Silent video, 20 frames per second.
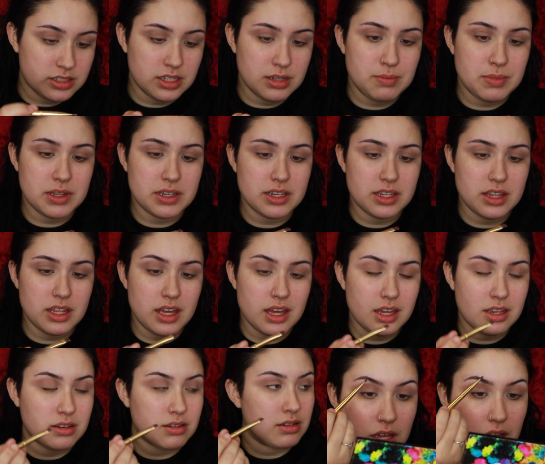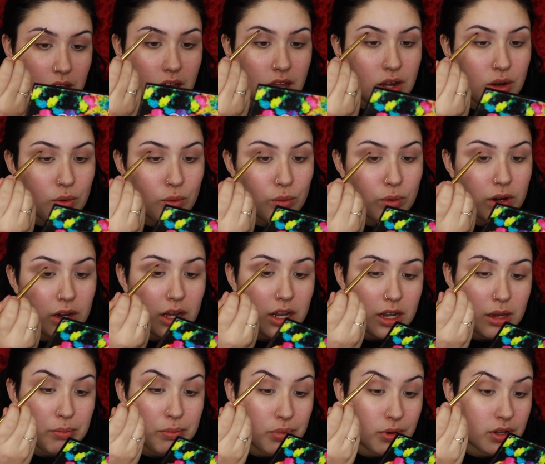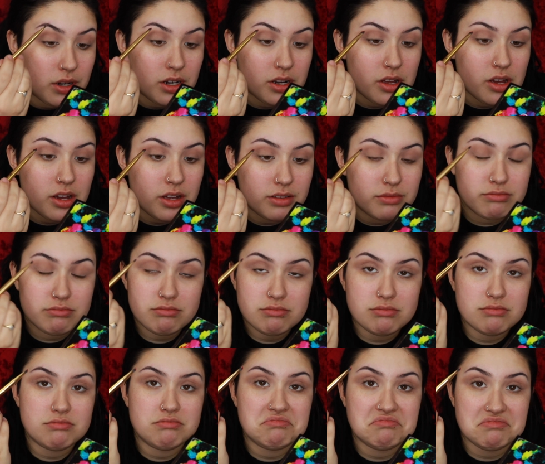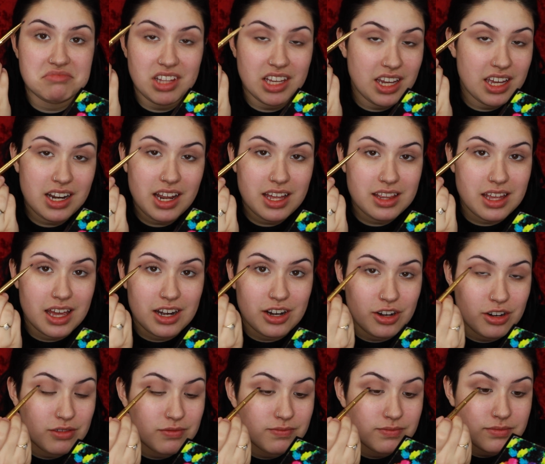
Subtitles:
dip into that and we're gonna put it on like an eyeliner.